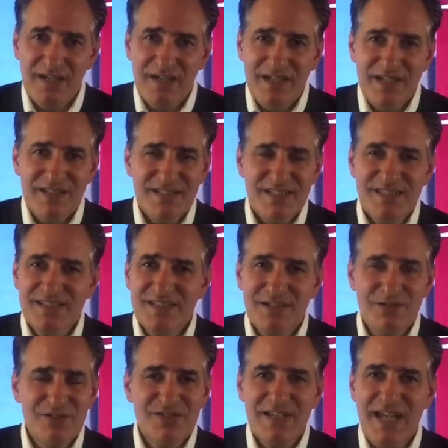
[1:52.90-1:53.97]
Is this
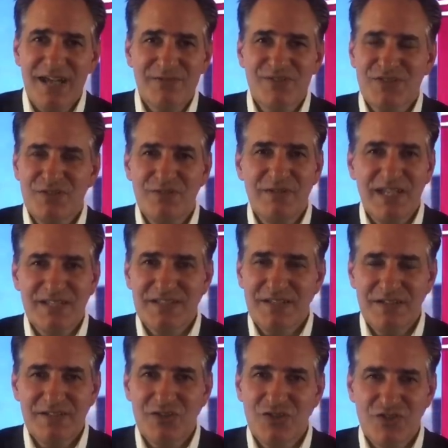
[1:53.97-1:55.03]
seriously how Sunak's
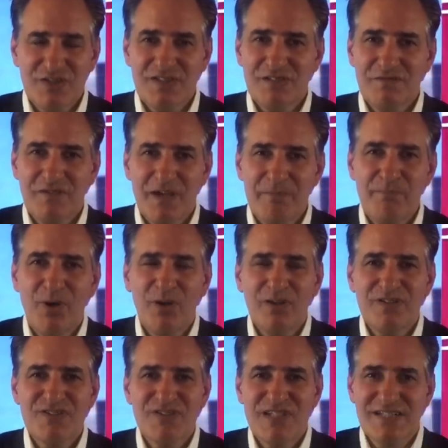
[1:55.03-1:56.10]
going to justify
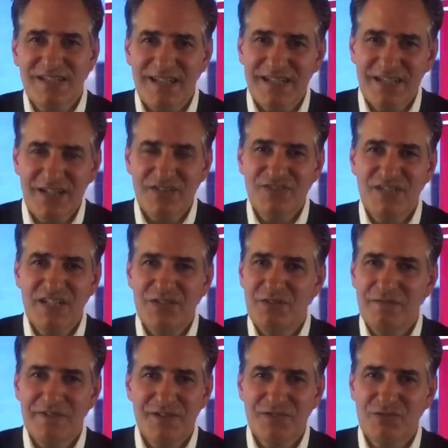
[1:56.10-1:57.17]
policies like cutting
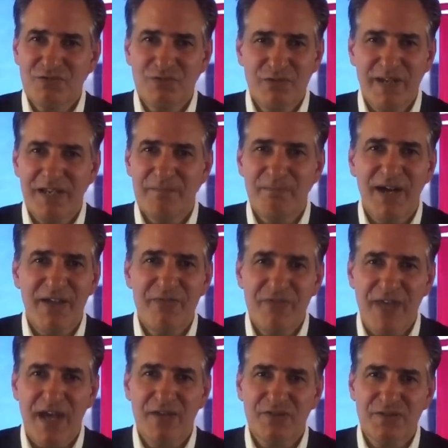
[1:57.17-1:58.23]
universal credit by
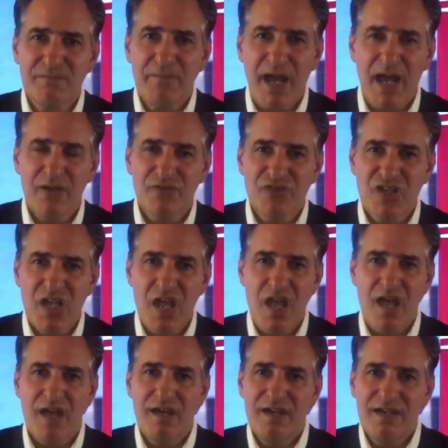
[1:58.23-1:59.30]
£1,000 a
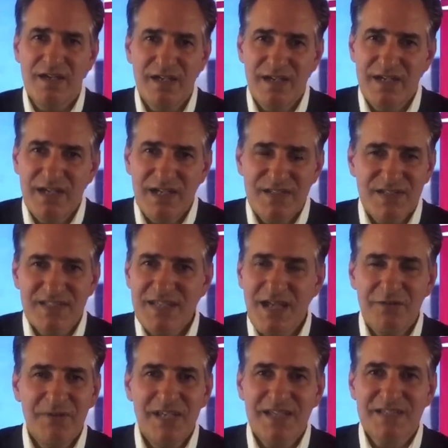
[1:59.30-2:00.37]
year? Is this
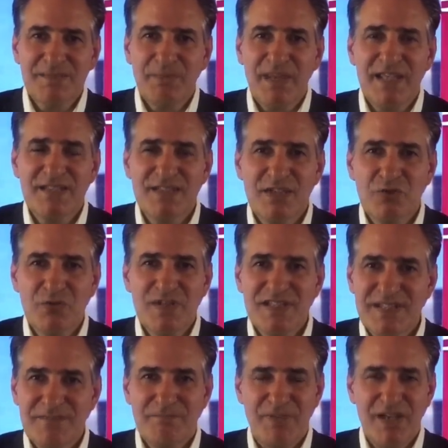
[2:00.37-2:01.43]
how he explains
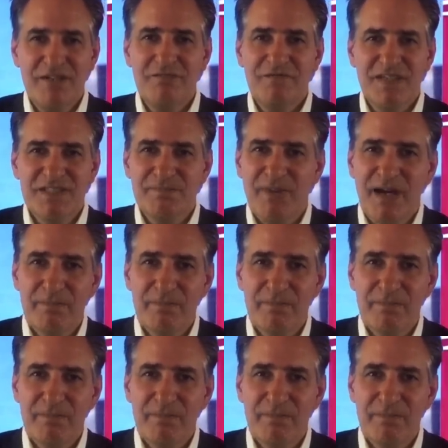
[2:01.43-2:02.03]
increasing benefits by a